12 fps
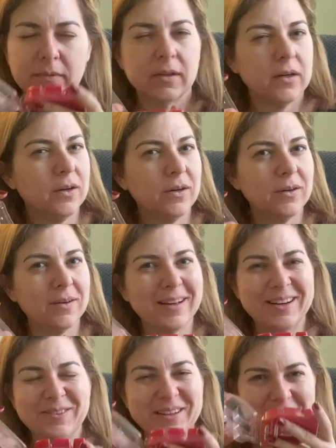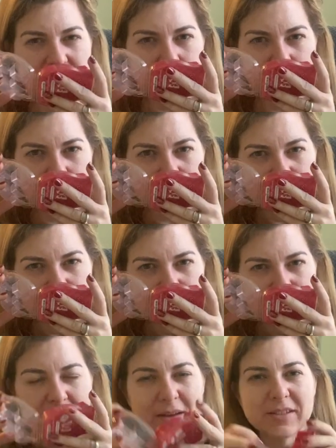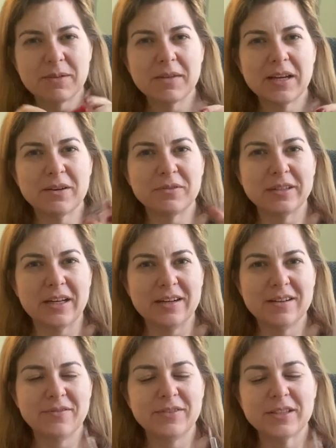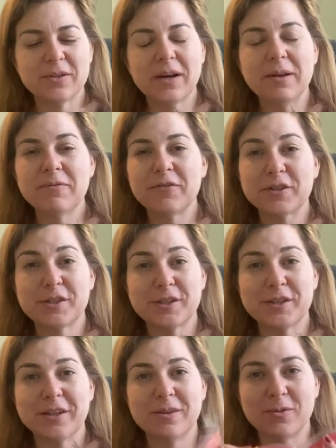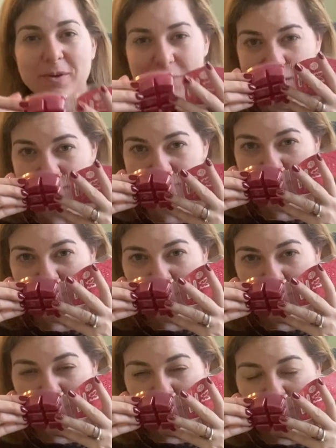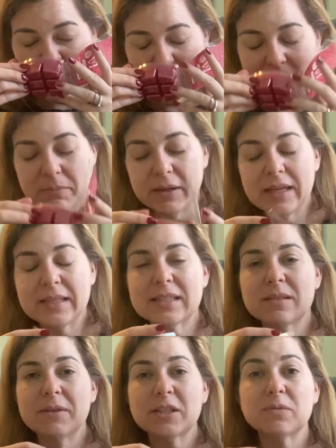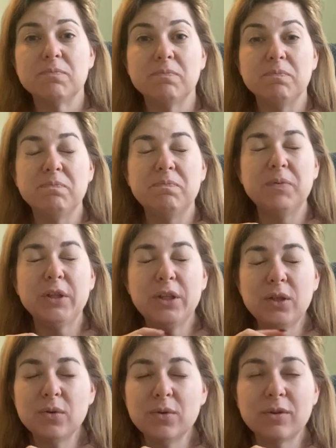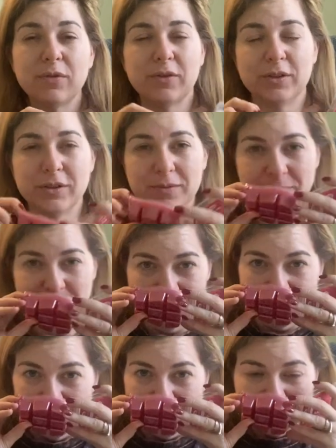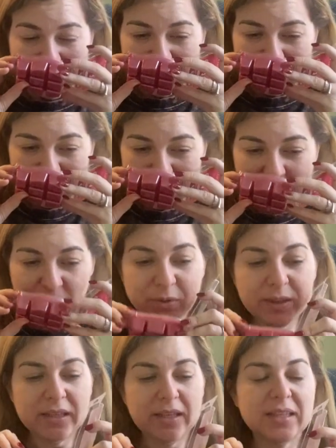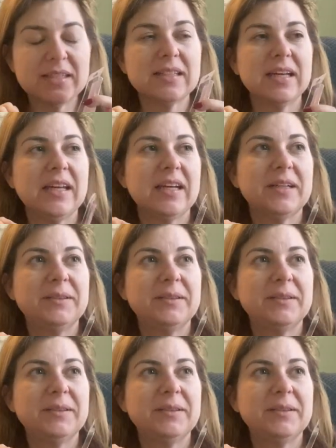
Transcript: want to get a brick of something I don't love. So I'm for sure going to warm this. But it smells beautiful. Really, it's like